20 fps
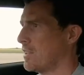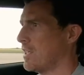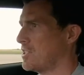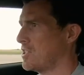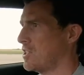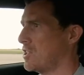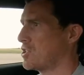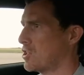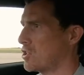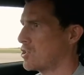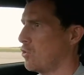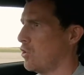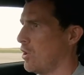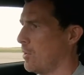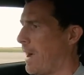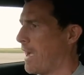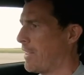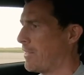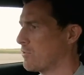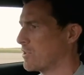This is just all
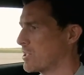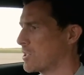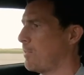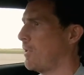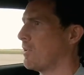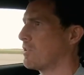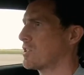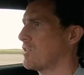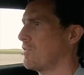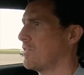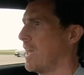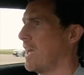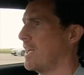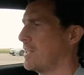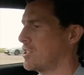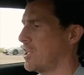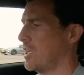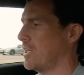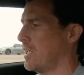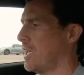about the response of the
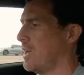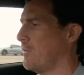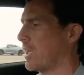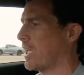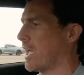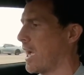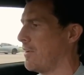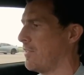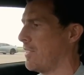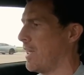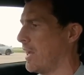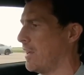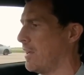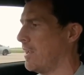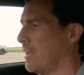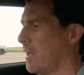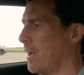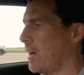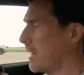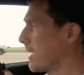engine. Here we go then.
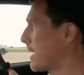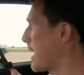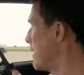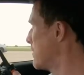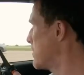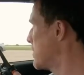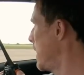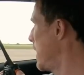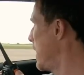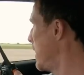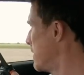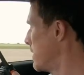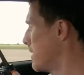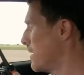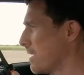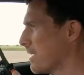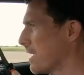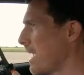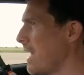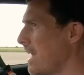I'm going to count it
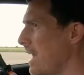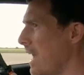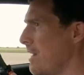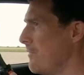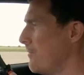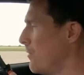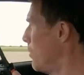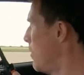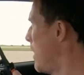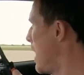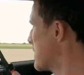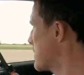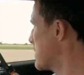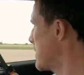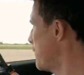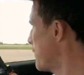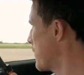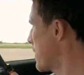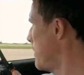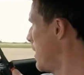in. Get level,
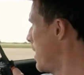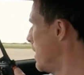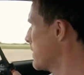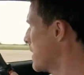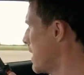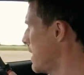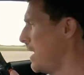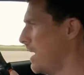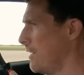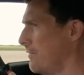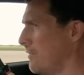Asif, come on, get